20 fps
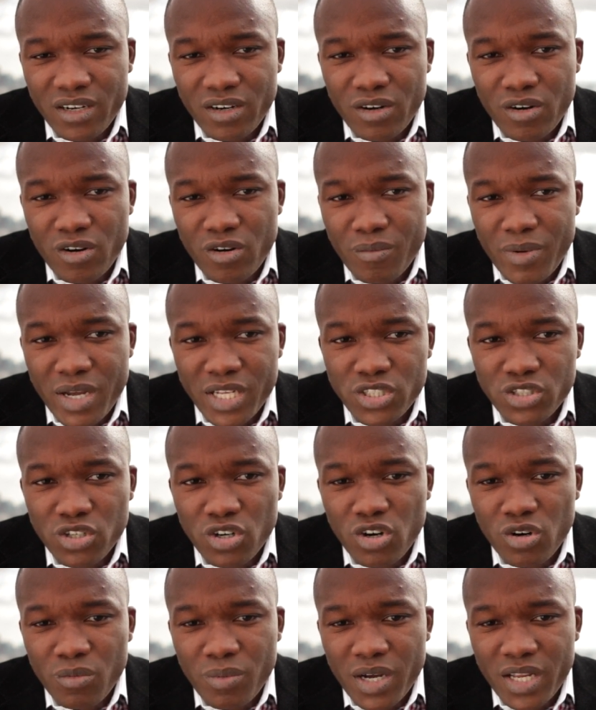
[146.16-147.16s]
know, on my
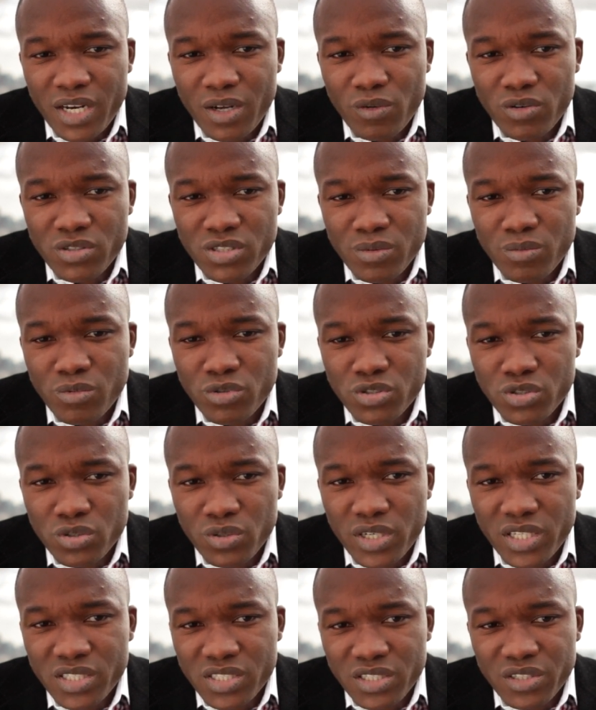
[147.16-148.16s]
job, and I was able to
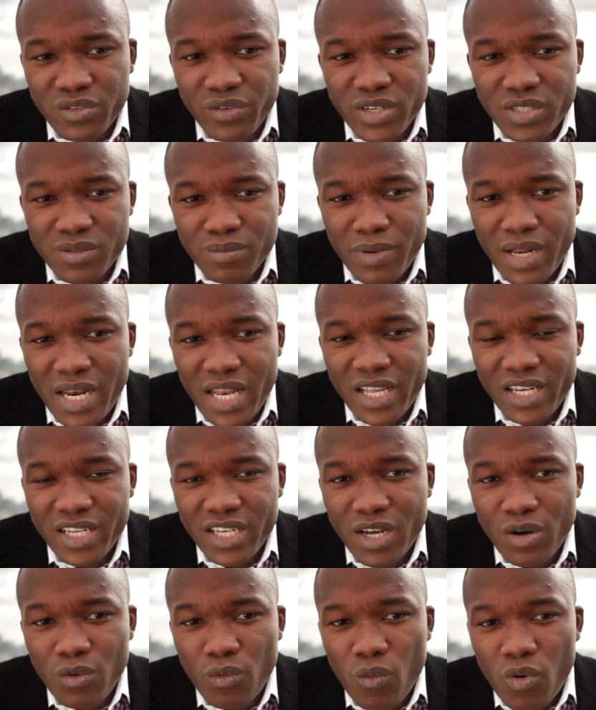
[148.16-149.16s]
integrate my
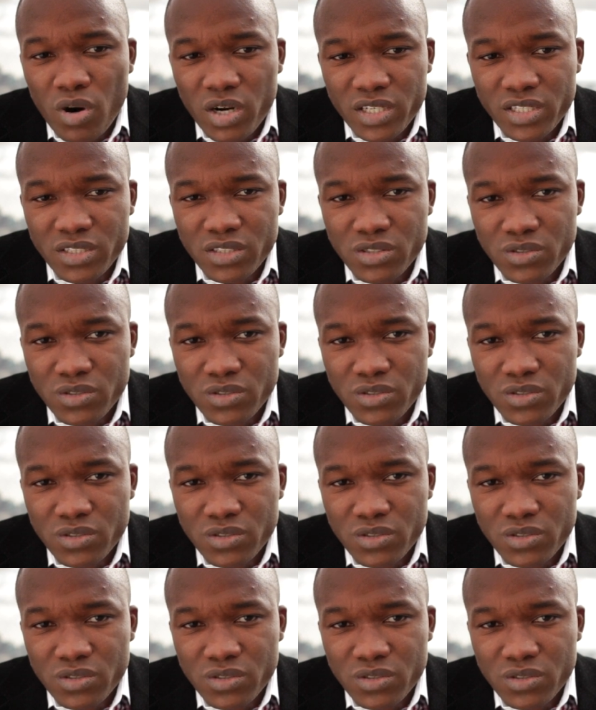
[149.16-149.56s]
learning and working